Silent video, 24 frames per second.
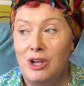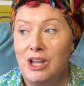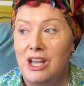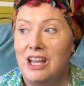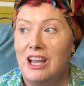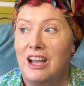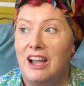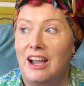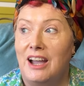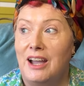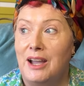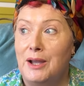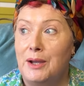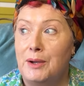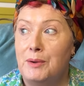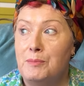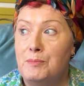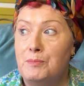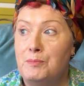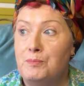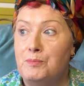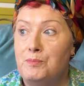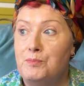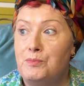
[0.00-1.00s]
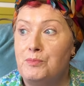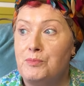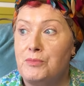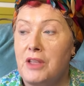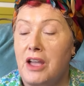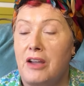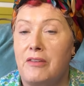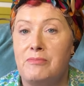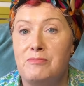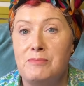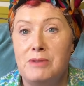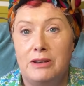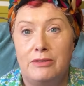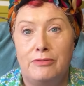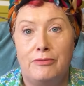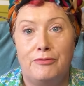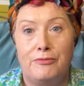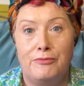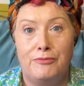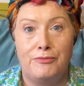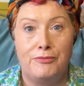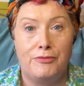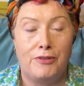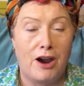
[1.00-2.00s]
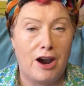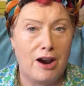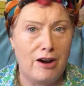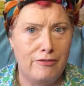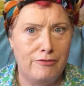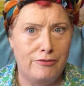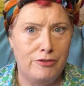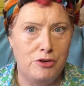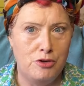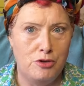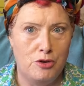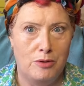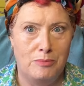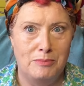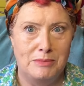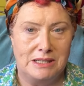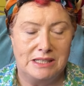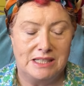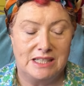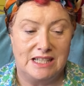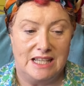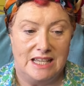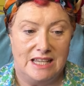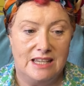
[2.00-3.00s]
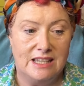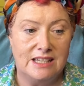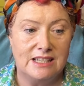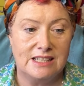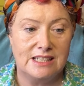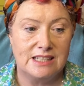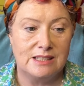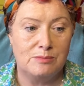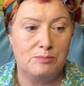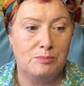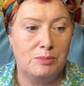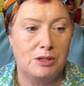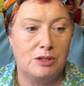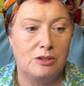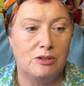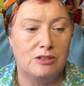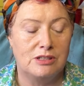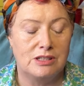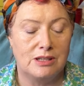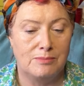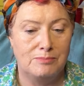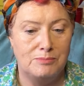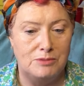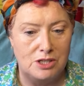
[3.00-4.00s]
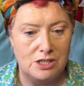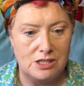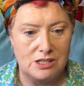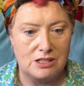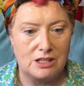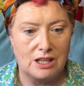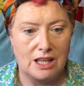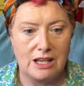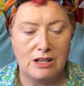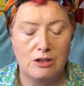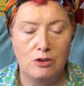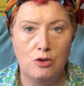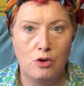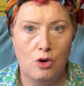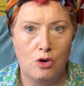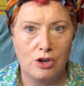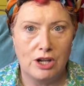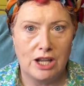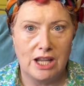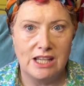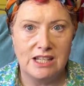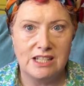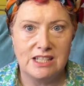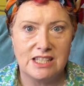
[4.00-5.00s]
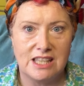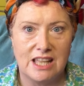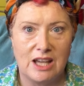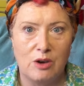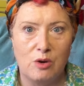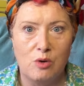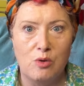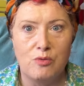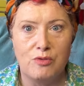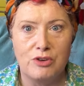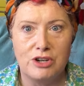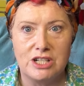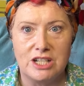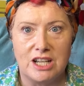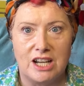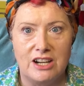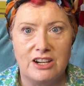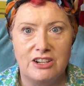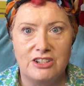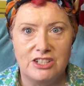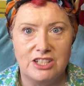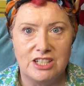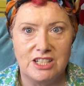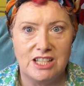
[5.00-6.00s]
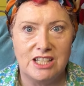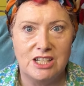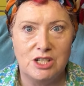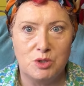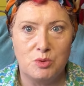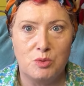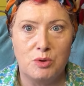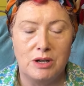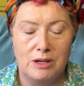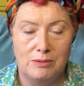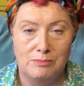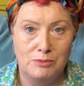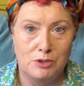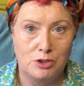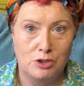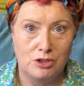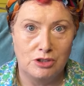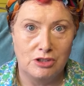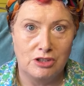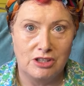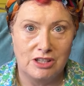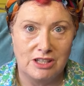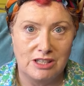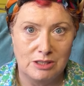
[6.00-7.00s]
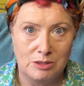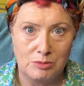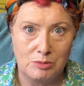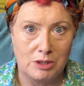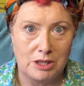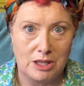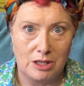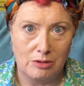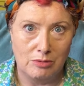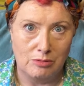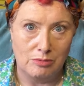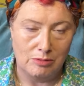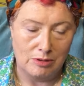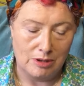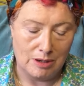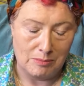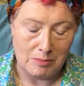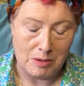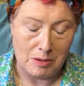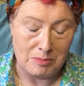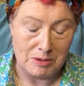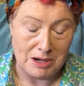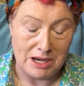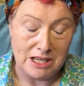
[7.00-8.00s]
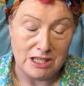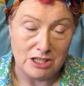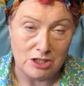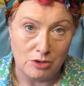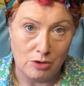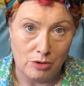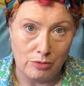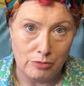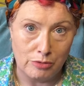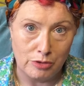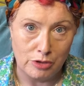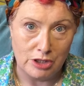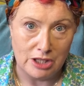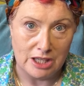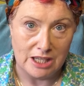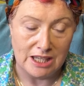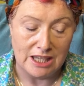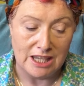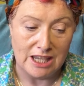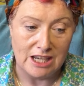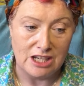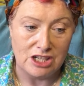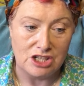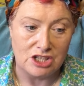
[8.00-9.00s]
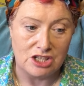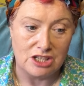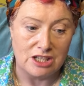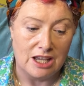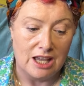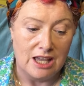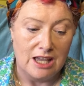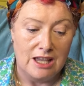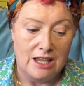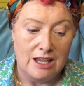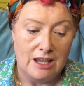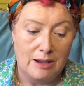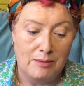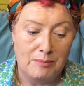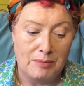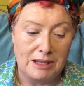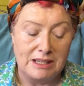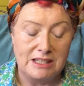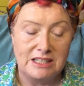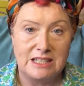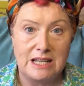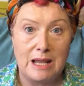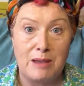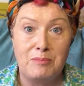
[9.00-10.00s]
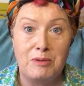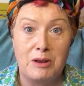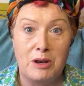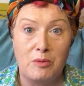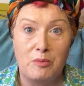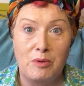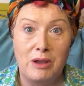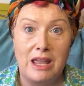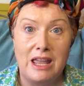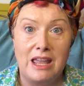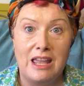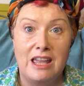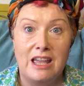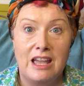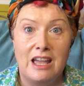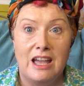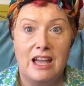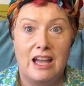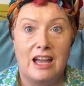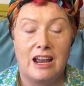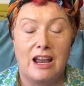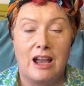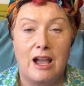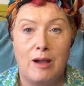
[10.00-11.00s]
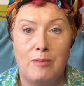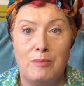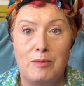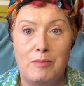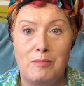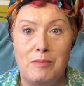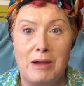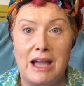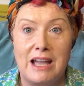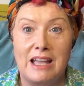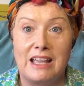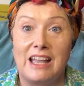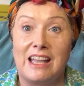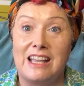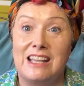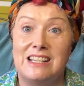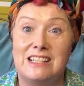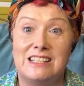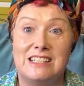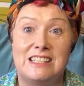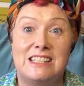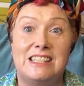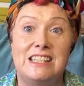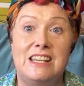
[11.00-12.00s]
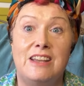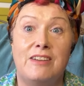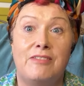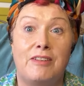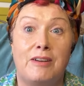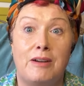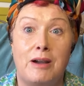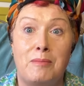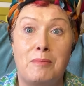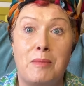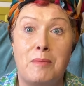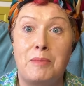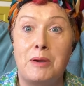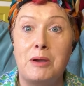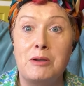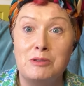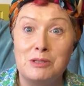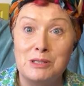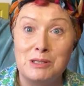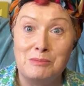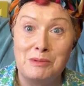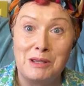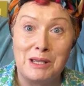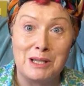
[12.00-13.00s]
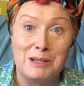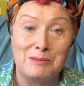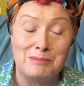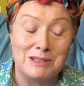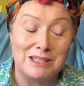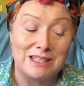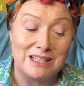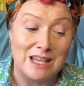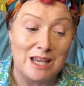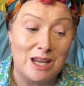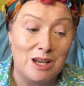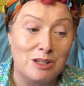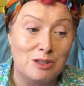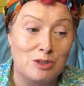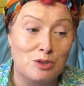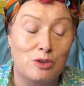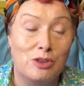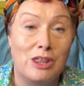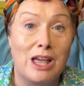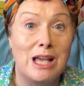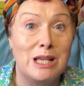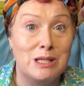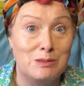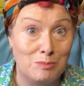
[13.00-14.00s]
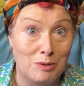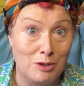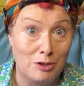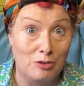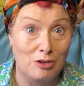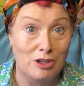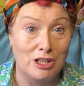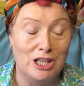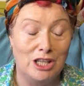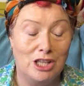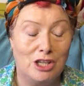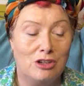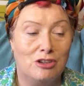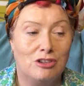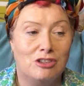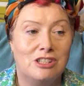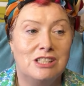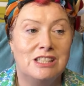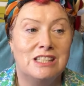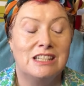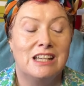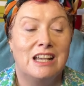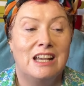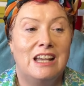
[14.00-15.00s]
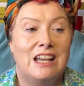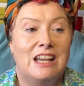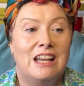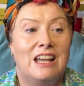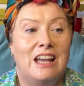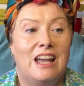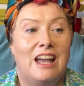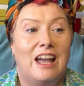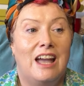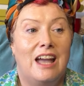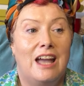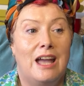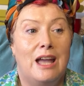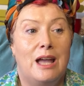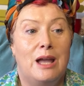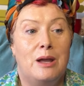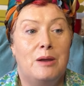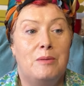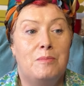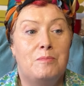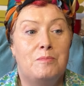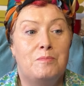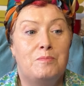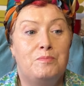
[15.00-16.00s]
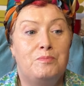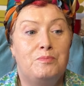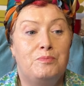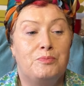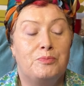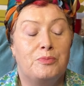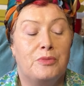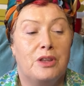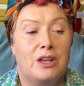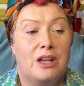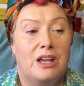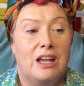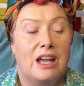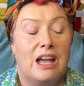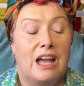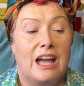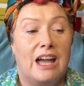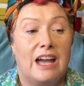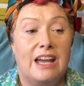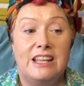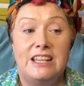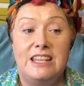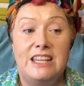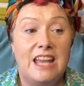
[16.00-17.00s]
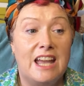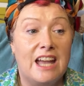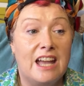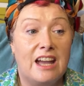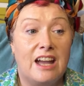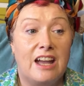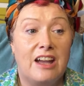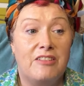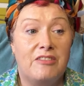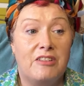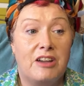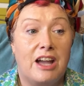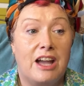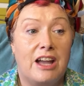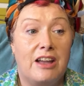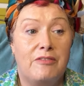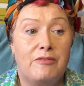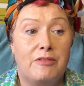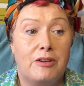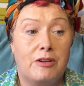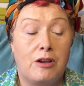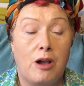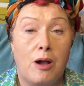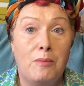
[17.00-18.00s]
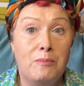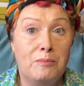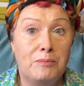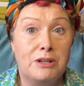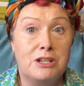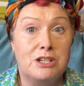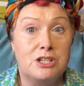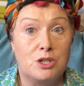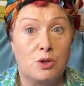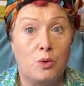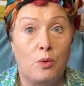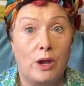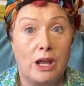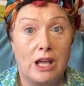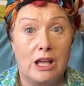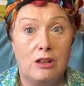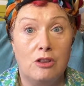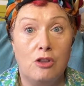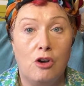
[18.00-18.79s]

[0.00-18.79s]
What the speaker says: I've made far fewer mistakes because I'm just like not getting to that overtired stage where I'm doing things without, and my brain's not fully engaged, and by stepping away and coming back I can see if I'm about to make a mistake, so that's been really good. And yeah, I've accomplished quite a lot.